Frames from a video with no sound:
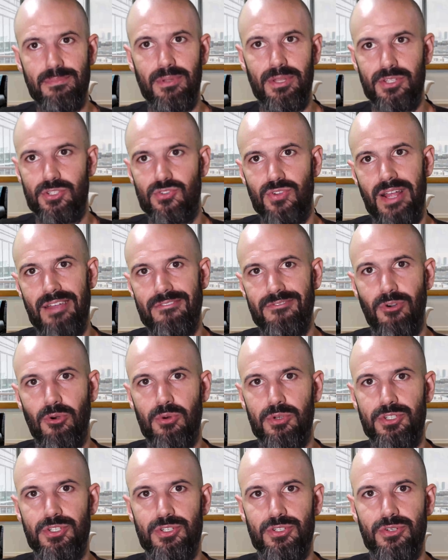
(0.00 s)
and
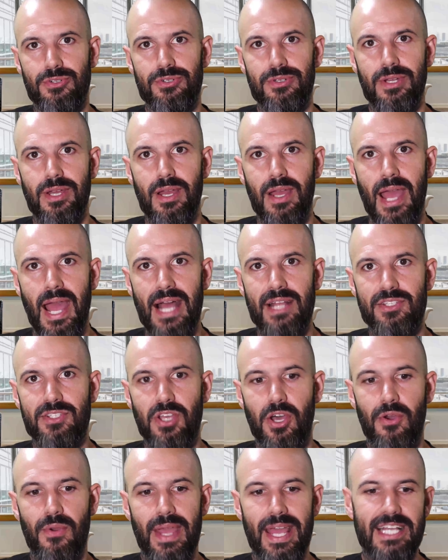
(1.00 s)
straightforward to do. And
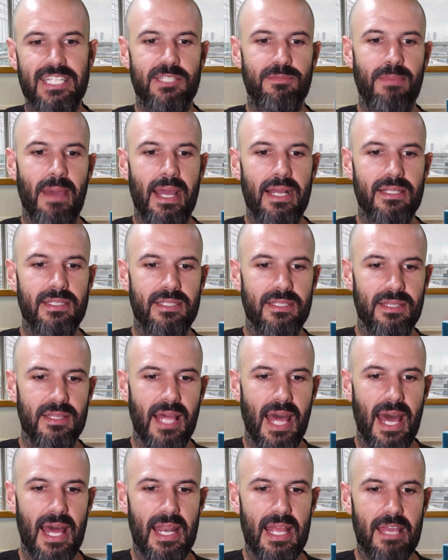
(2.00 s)
so expect
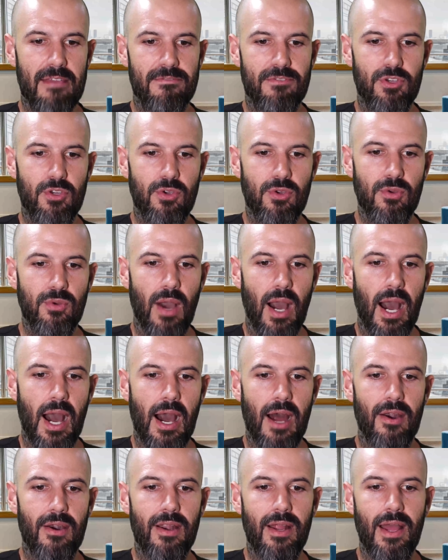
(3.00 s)
that if you are